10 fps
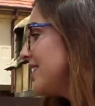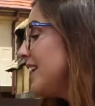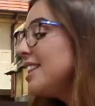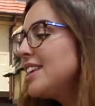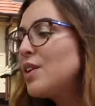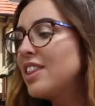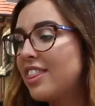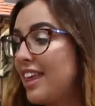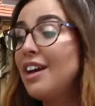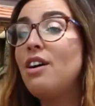anything you
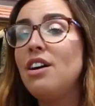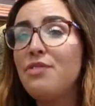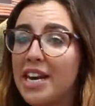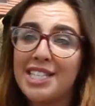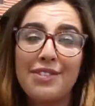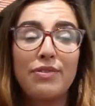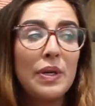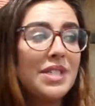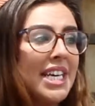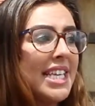can think of that is
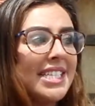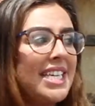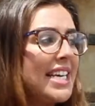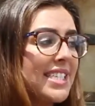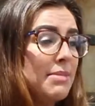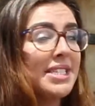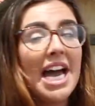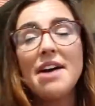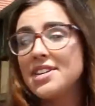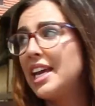fruity, this tea seems
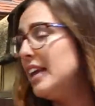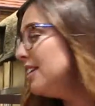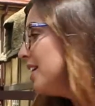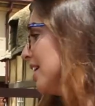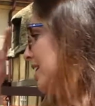to have it in.